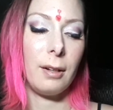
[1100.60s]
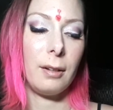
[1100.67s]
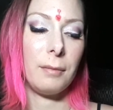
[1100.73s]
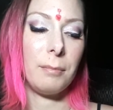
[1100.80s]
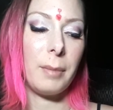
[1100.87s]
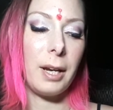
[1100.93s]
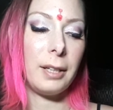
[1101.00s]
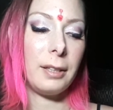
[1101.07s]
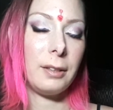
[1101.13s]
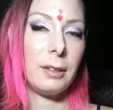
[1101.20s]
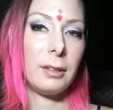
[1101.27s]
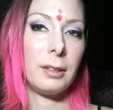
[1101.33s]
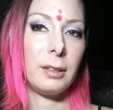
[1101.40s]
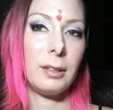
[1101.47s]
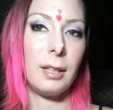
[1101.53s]
Men in this
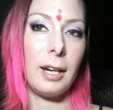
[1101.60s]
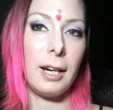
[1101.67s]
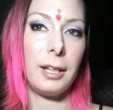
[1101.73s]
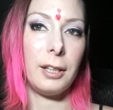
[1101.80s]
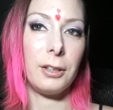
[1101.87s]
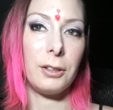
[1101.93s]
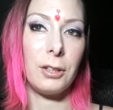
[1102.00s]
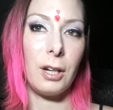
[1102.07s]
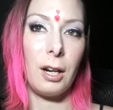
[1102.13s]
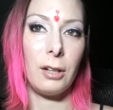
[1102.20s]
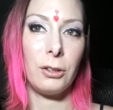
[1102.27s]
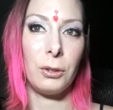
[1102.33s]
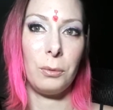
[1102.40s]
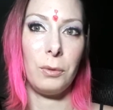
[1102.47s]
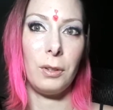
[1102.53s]
society are taught
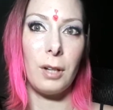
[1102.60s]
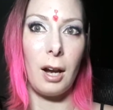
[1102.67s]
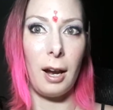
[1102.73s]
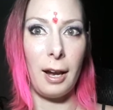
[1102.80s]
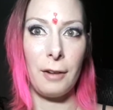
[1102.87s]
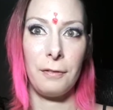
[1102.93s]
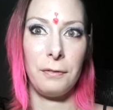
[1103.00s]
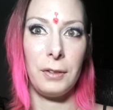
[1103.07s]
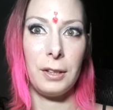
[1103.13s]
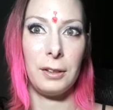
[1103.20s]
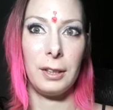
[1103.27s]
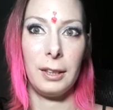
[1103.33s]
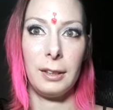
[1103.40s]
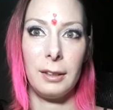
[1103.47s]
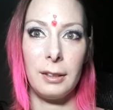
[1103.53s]
to not have
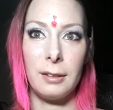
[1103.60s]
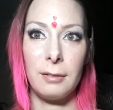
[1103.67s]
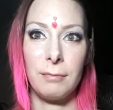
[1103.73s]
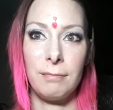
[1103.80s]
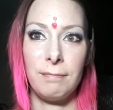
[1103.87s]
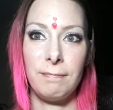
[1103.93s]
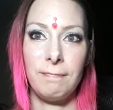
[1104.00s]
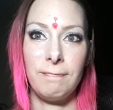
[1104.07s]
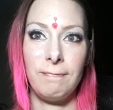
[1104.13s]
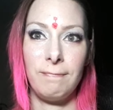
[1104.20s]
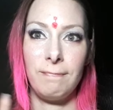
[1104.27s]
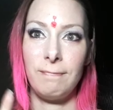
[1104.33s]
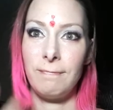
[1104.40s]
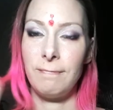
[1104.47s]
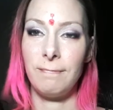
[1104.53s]
feelings.
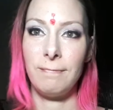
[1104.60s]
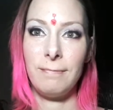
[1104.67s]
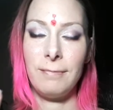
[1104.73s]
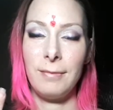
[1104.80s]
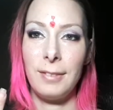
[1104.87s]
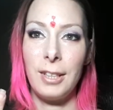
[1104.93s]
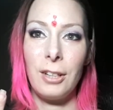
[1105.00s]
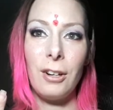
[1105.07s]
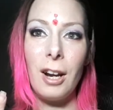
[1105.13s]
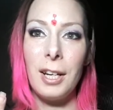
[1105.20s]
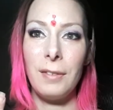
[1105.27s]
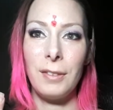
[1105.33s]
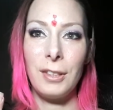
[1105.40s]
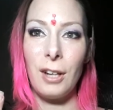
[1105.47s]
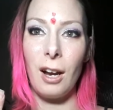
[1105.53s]
They're not
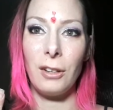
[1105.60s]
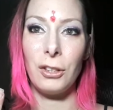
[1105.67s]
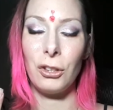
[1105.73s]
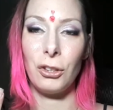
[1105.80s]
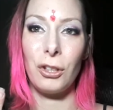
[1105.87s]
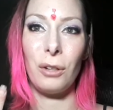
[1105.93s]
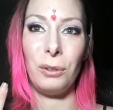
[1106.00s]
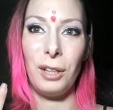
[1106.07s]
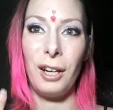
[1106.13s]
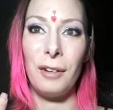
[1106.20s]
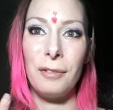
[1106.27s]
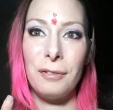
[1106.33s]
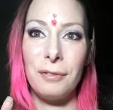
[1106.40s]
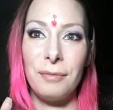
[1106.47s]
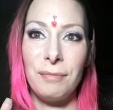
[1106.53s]
even taught to show love.